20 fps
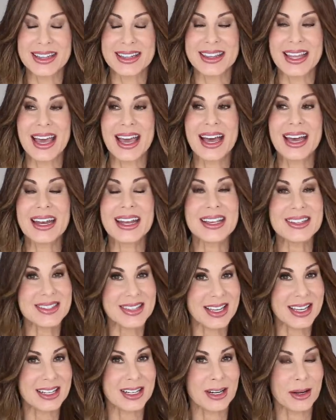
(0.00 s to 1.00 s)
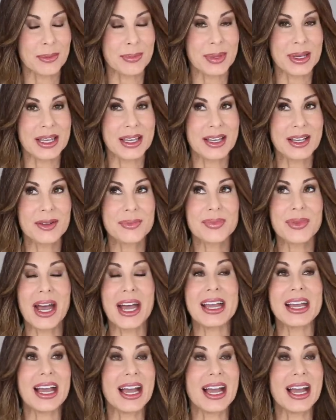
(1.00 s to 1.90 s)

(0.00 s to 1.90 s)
that has ended up being. I